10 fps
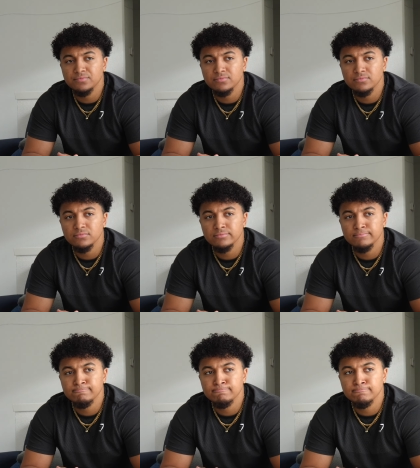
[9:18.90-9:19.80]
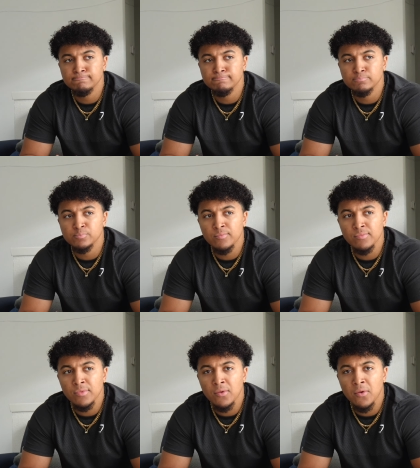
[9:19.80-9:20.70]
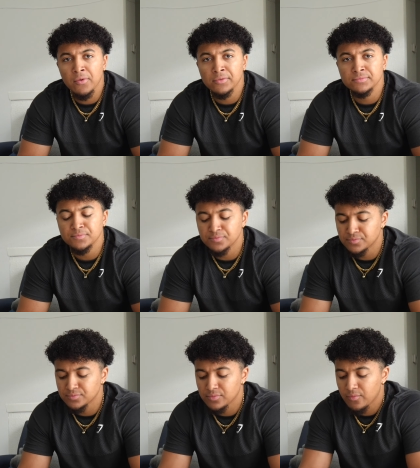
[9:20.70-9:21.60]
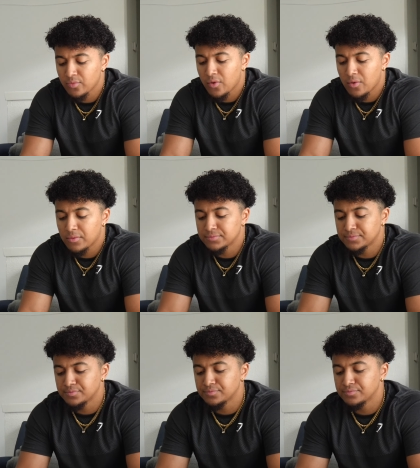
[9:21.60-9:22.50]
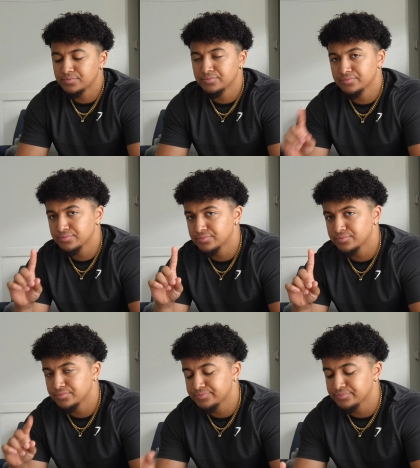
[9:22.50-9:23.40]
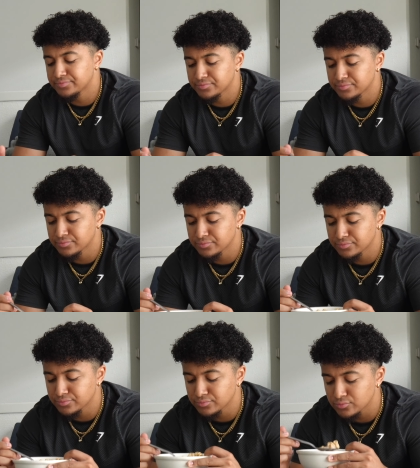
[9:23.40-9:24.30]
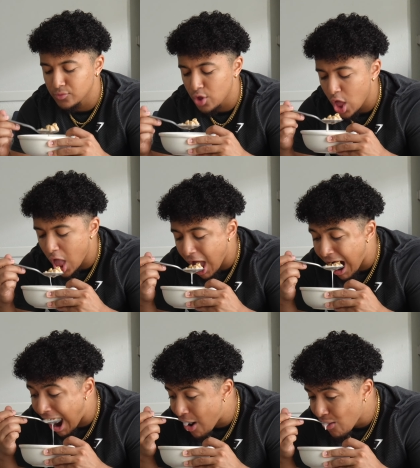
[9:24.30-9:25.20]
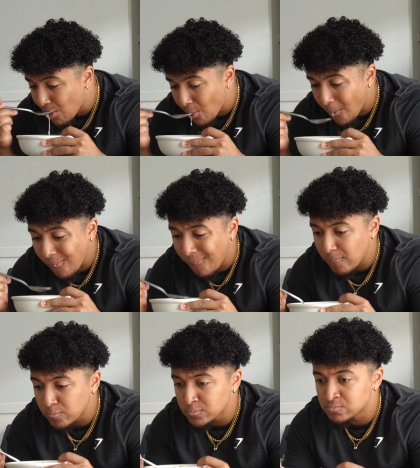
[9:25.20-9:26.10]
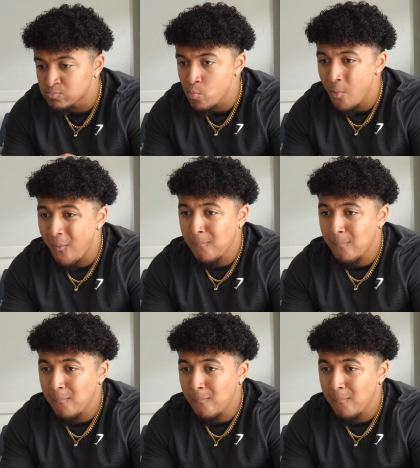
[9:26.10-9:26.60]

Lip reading: (no one is talking)